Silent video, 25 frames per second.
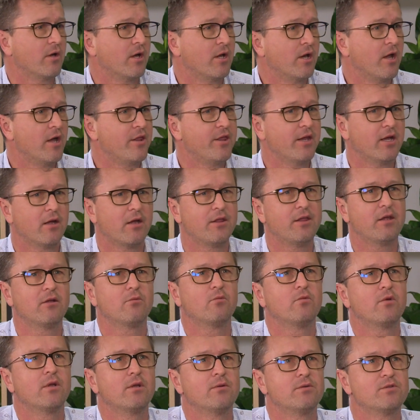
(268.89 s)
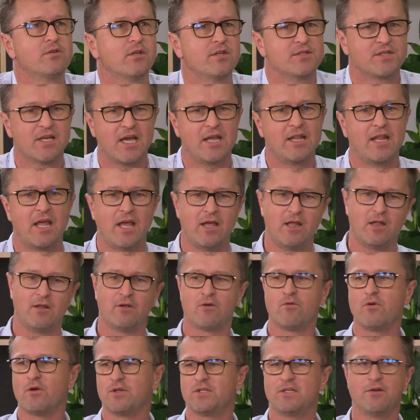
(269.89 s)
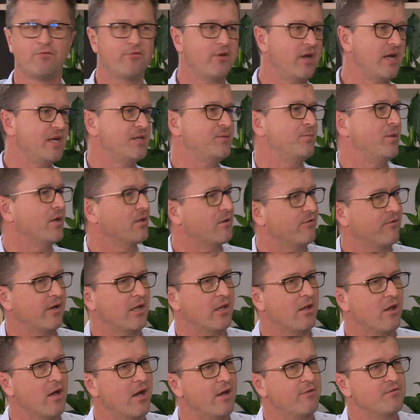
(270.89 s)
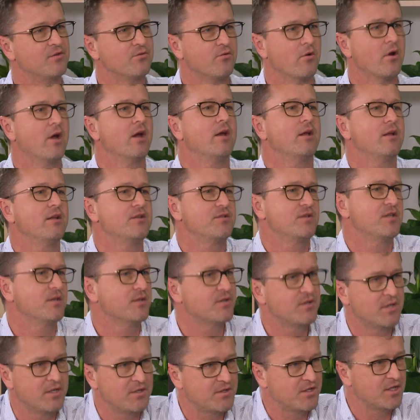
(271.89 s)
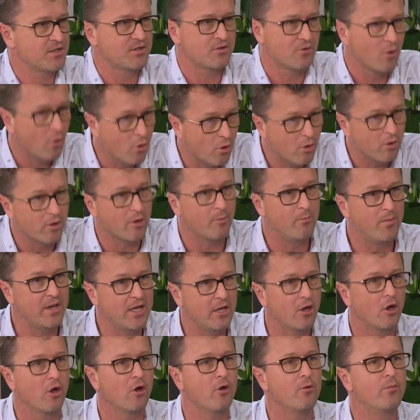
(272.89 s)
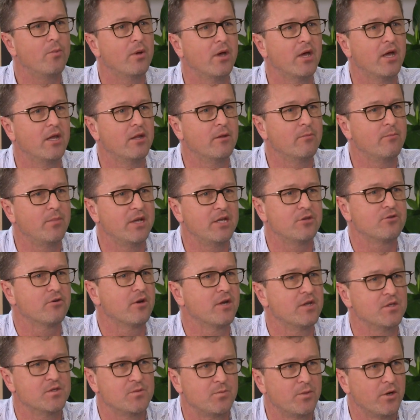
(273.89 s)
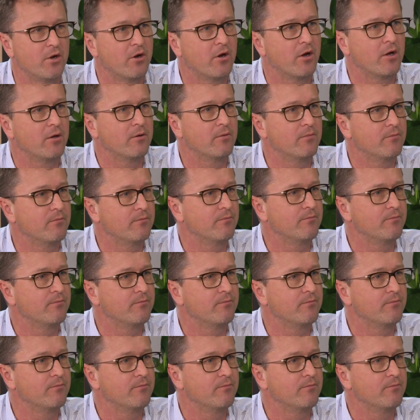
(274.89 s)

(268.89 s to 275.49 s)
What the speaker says: Yeah. And I think we're sort of saying that across every aspect of our lives, right? It's just talk, be open, be transparent.